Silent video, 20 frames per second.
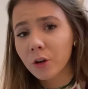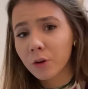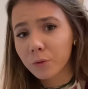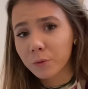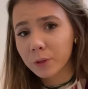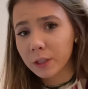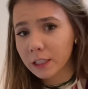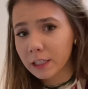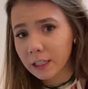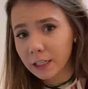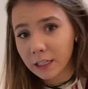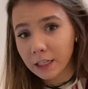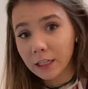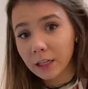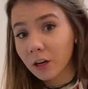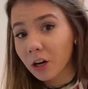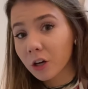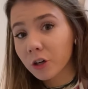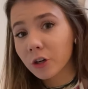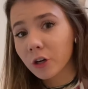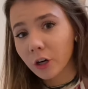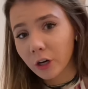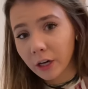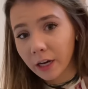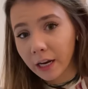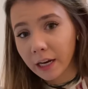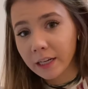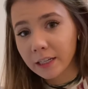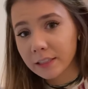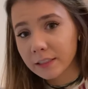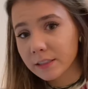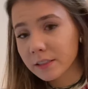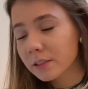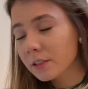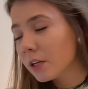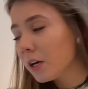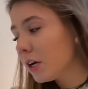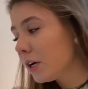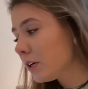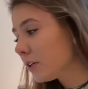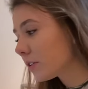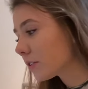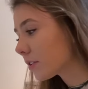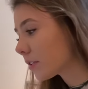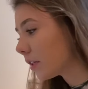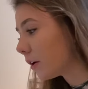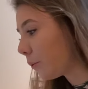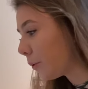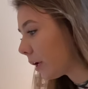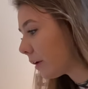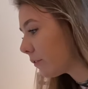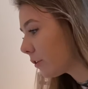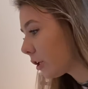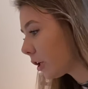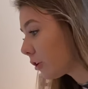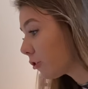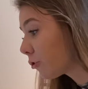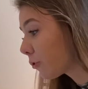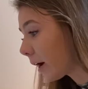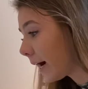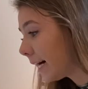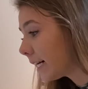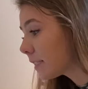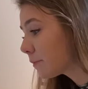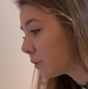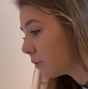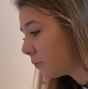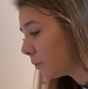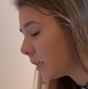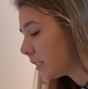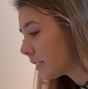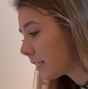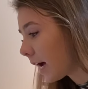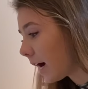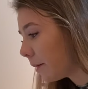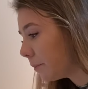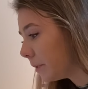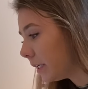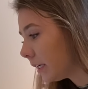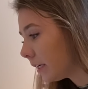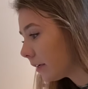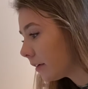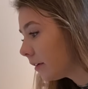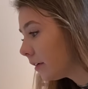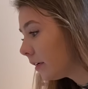really getting it under our hands so that we have a good grasp of what's happening.